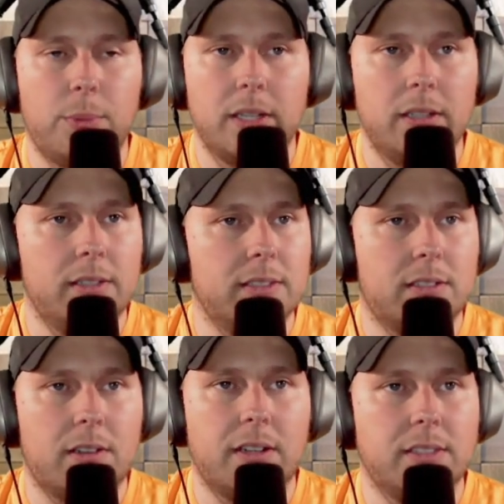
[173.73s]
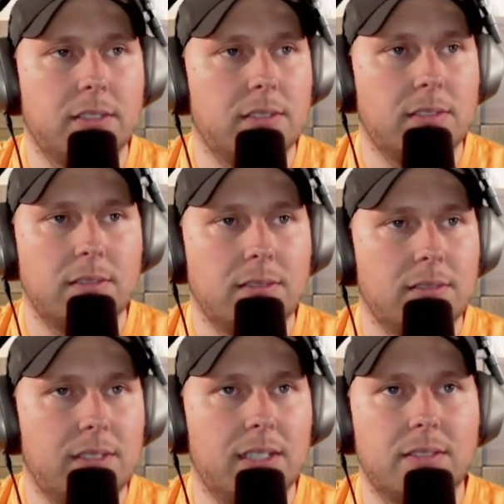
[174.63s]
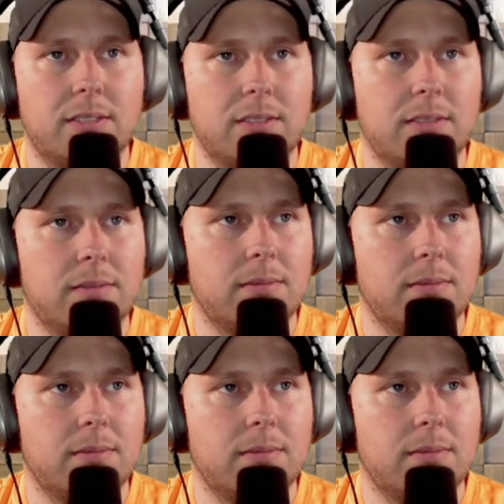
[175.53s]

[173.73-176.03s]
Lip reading: Oh, my goodness gracious. Yes.